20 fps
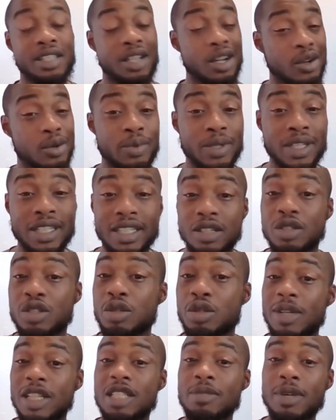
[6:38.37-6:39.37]
don't really know
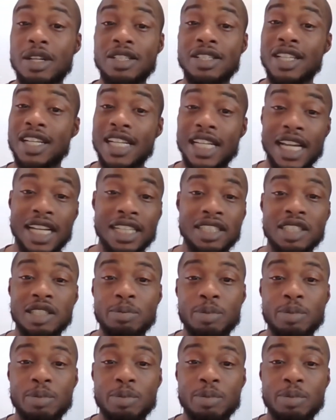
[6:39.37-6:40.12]
too much about sunglasses,